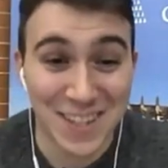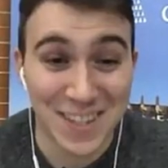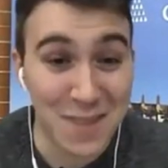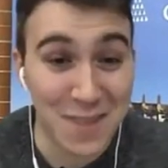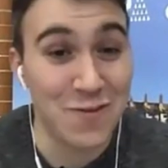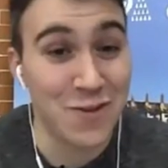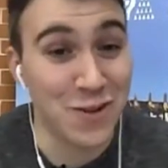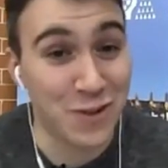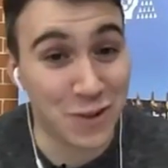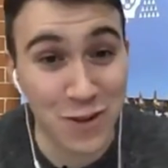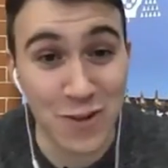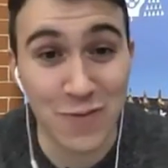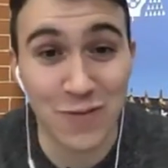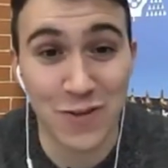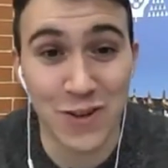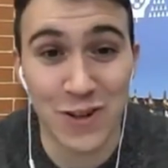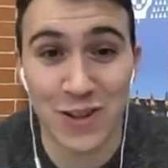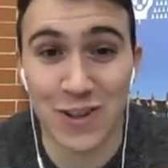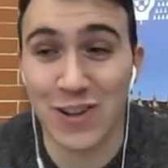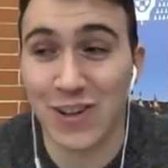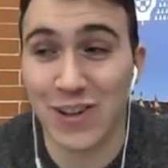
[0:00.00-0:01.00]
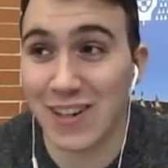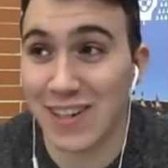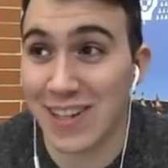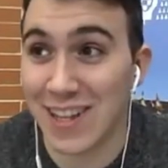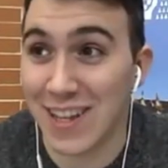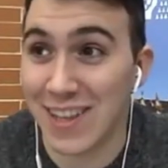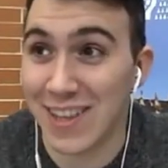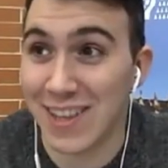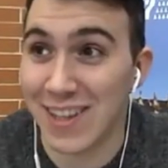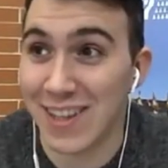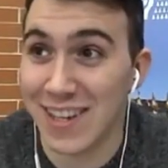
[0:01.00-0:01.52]
Yeah, for sure, for sure.
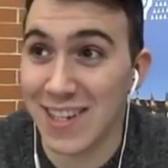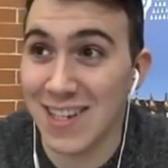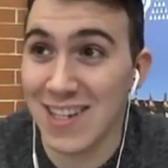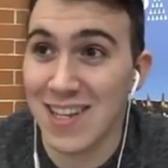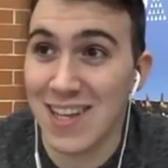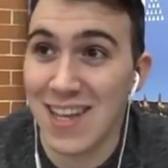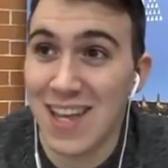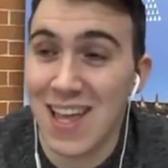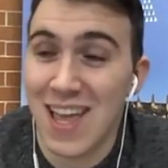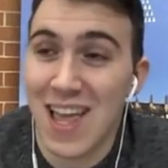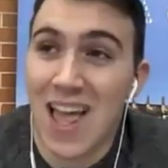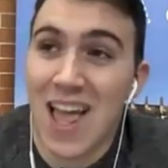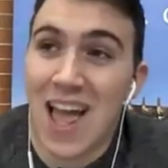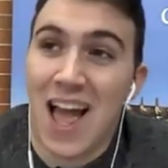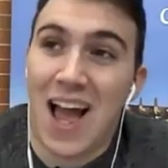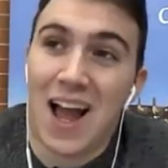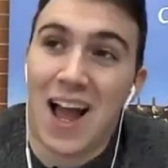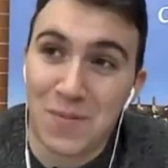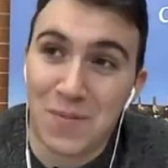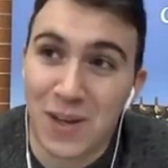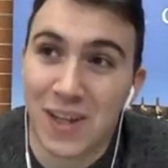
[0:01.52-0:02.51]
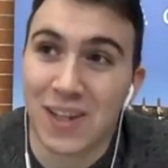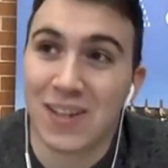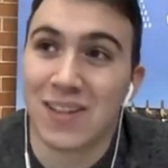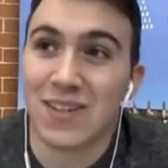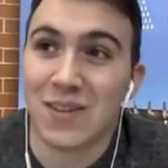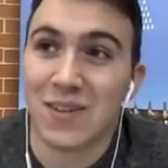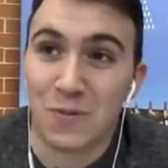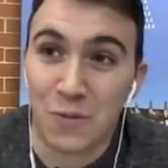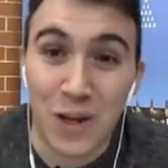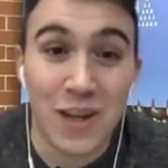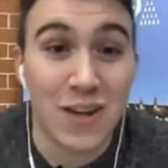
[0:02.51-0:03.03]
And then, I mean,
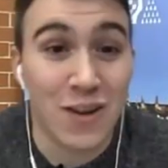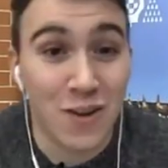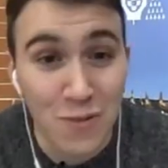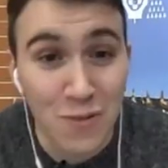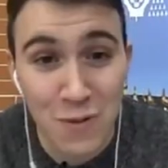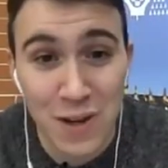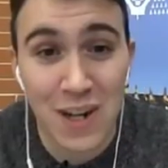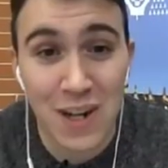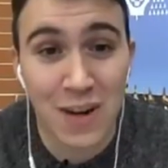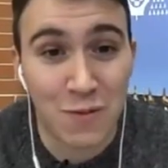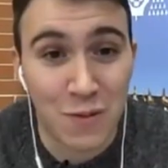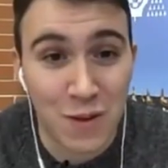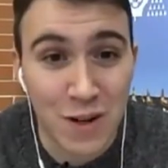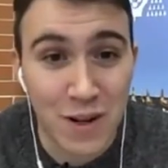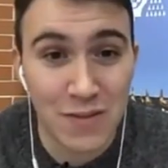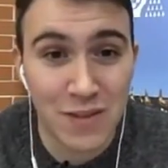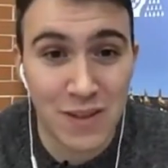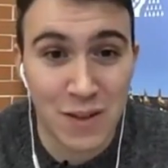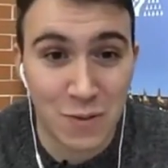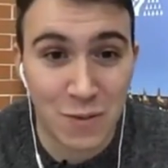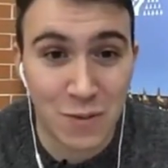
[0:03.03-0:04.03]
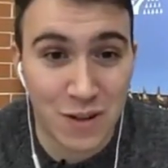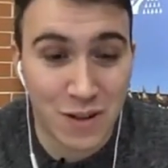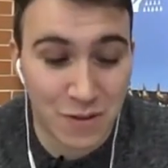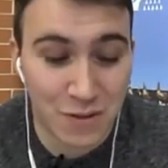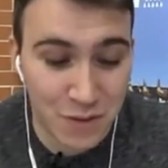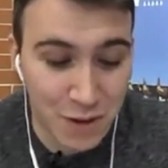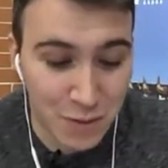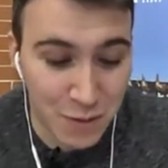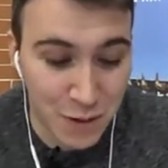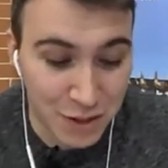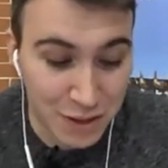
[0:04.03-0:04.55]
we are aware of the work of
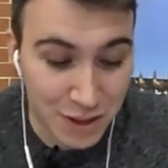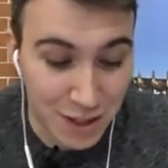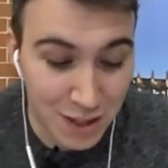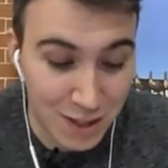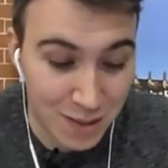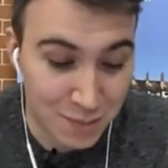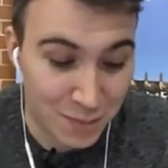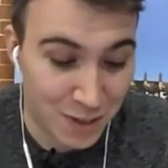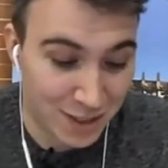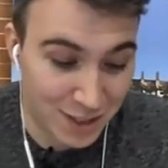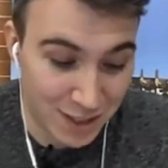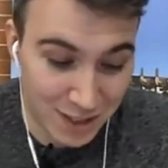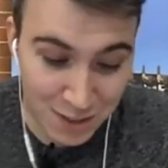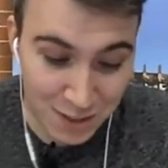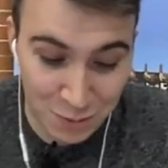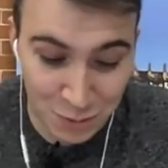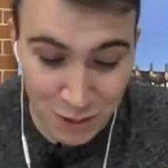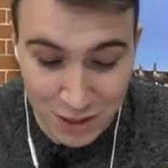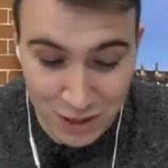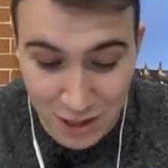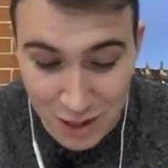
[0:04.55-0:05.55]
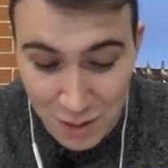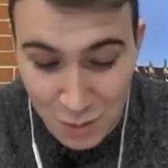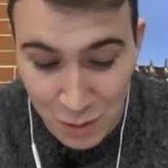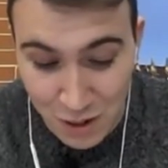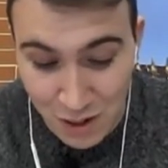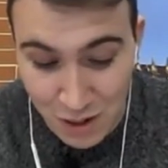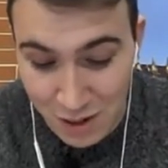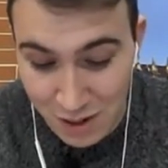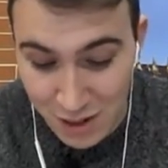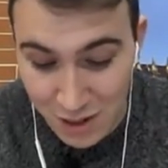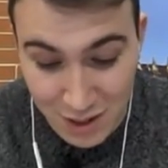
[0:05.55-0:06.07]
Robotnik, but as we say,
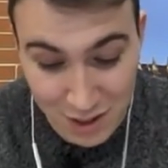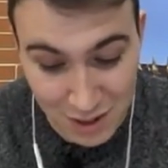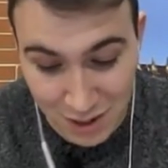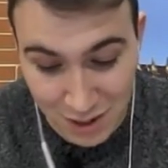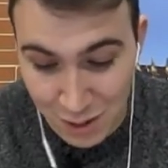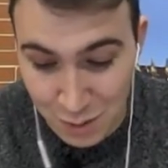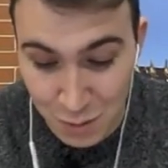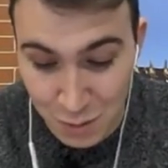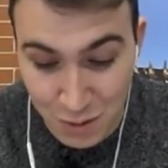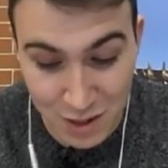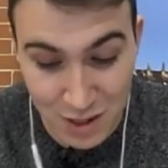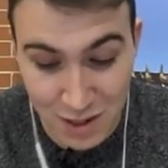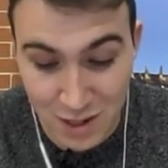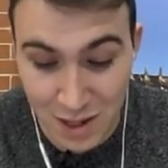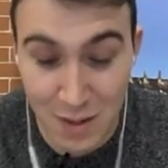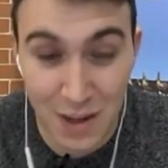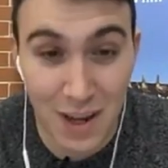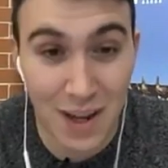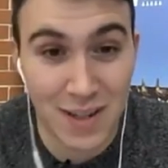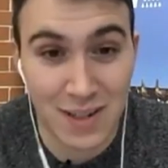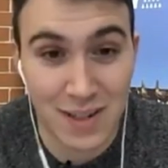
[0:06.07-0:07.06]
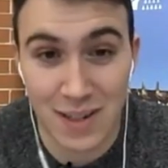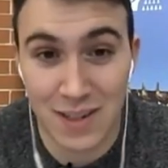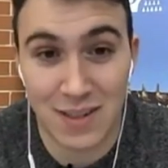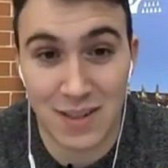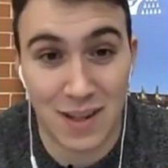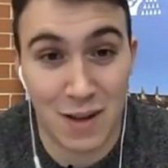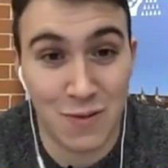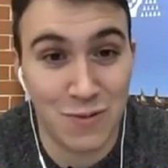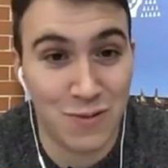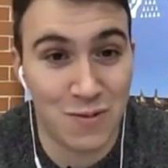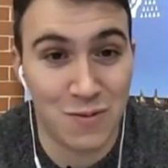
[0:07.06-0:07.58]
it was the same case as
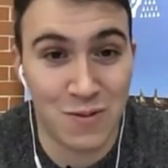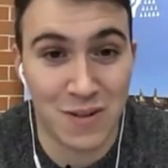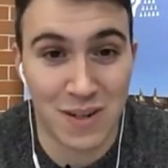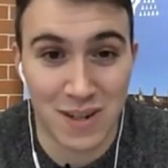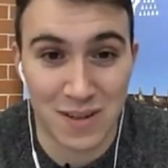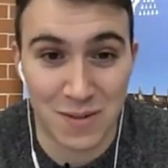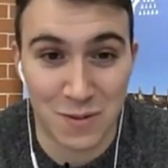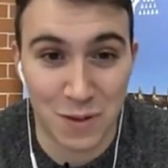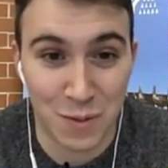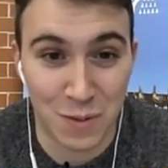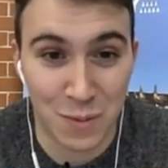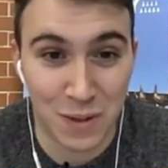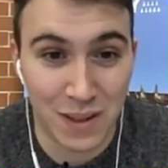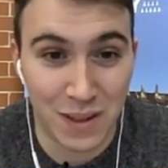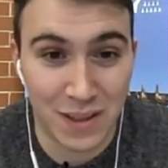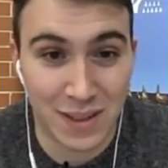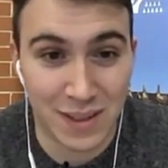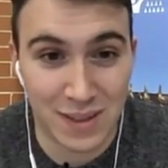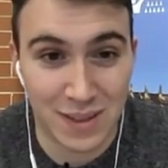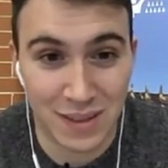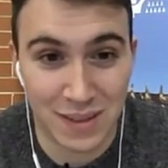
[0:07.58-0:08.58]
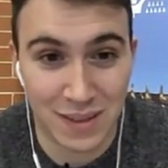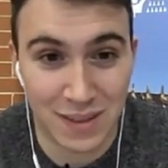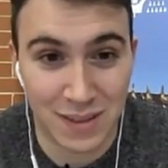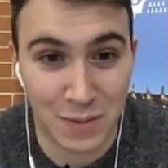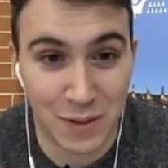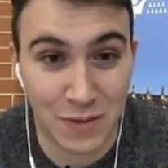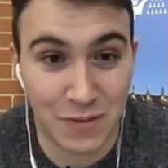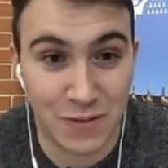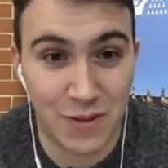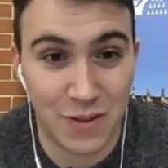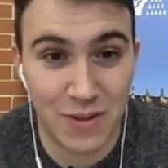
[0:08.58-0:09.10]
Autoware. We built it
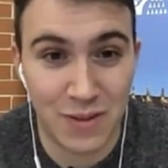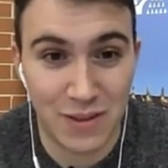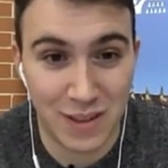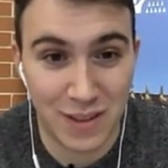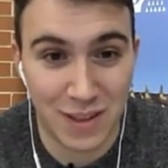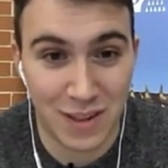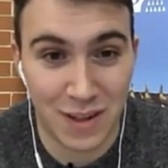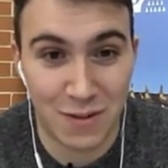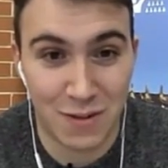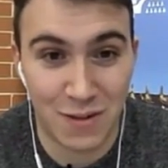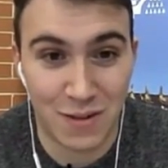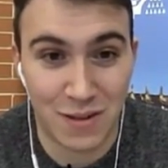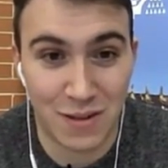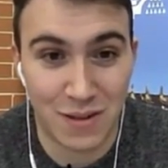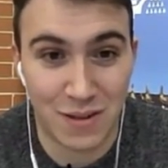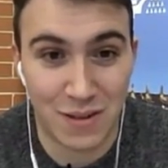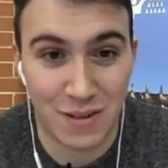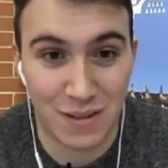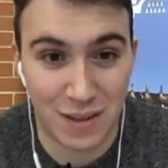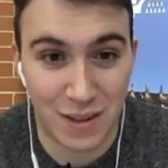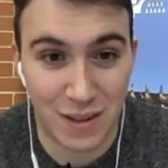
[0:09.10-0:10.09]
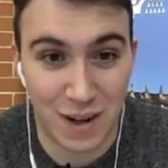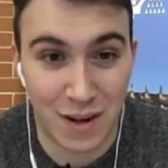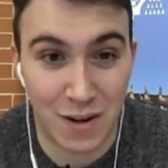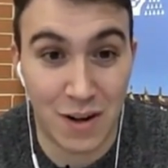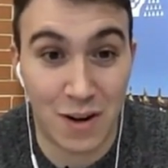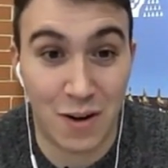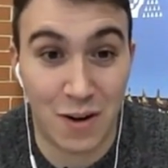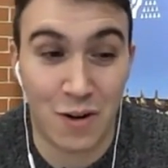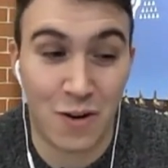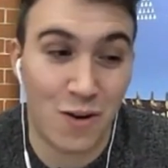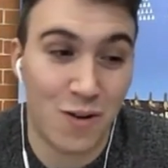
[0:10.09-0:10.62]
before in our
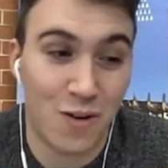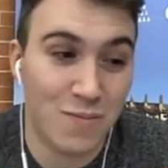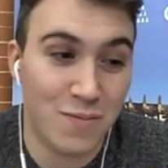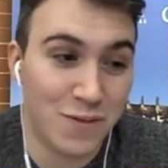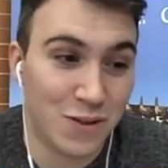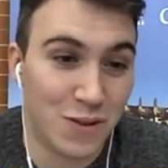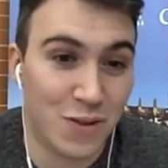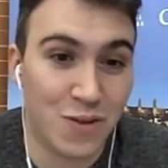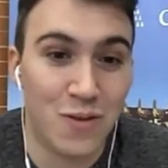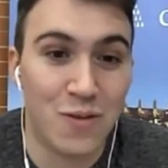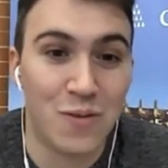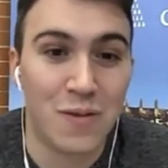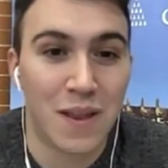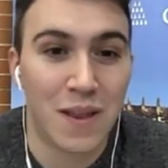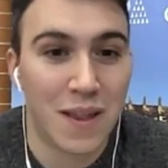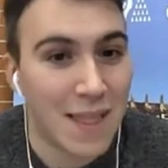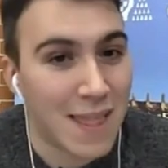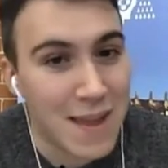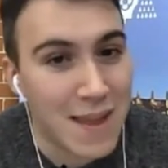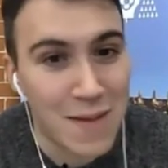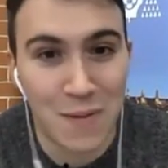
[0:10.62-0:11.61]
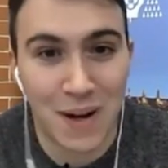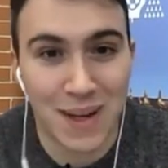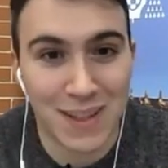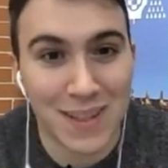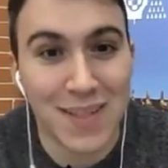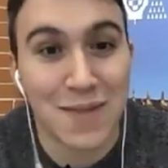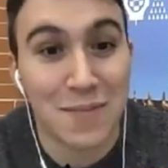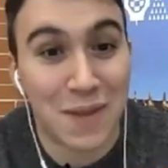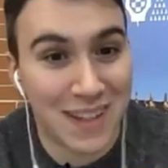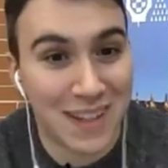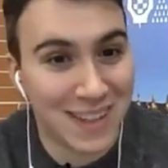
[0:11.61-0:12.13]
yes, home, exactly. So,
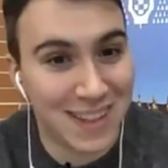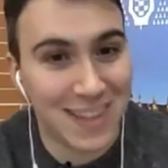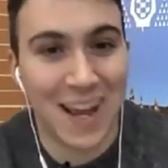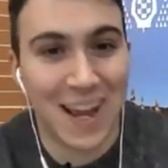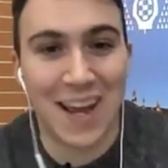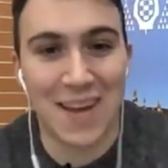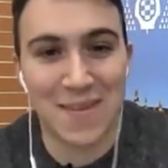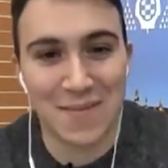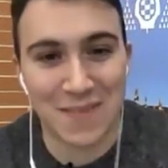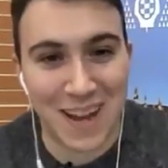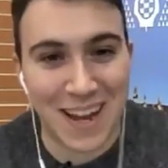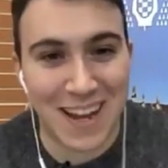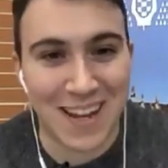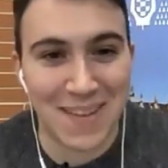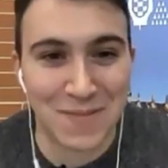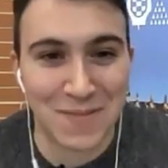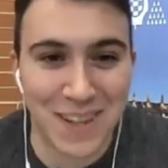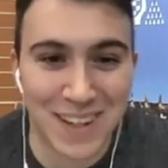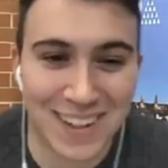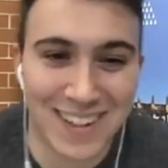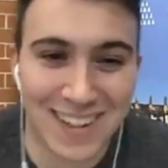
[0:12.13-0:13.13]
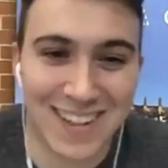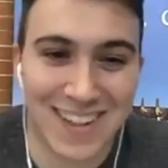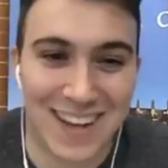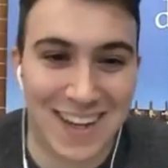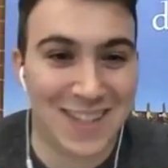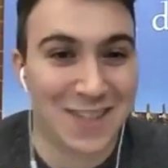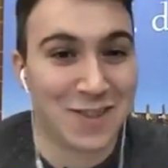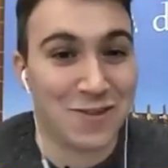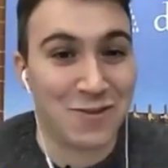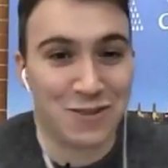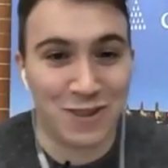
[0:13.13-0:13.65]
but I mean,
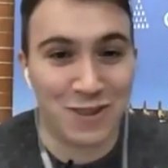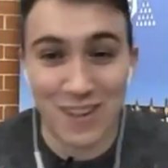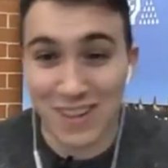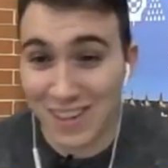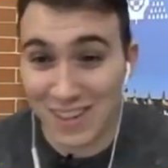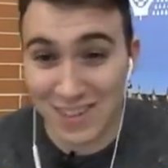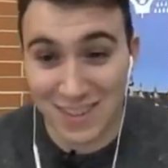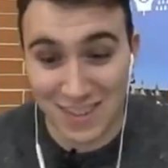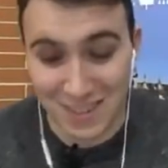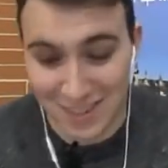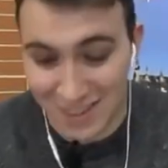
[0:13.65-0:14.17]
as you say,